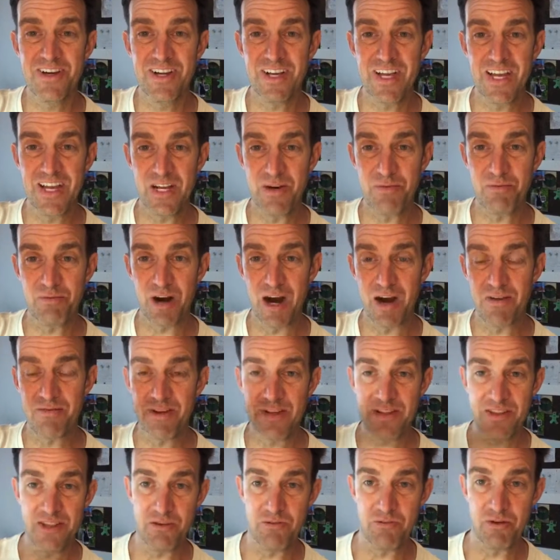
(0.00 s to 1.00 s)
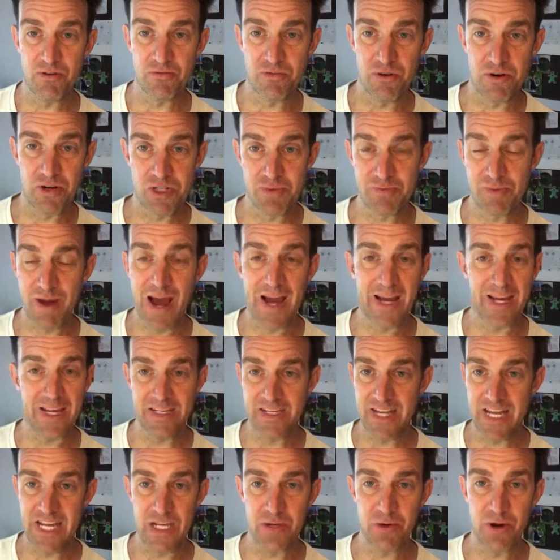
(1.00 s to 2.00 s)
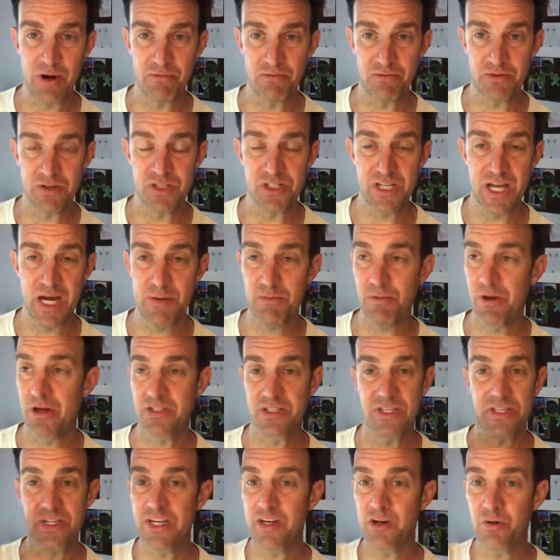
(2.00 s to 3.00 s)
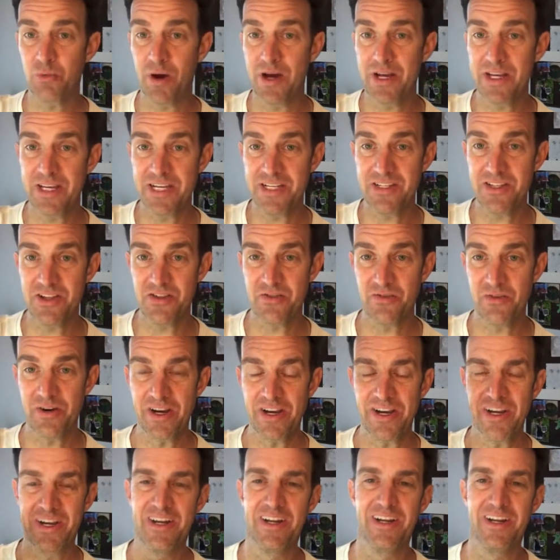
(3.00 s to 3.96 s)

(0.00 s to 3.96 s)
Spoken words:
into profit and then reverse back and take you out for a stop loss and didn't quite get to 3.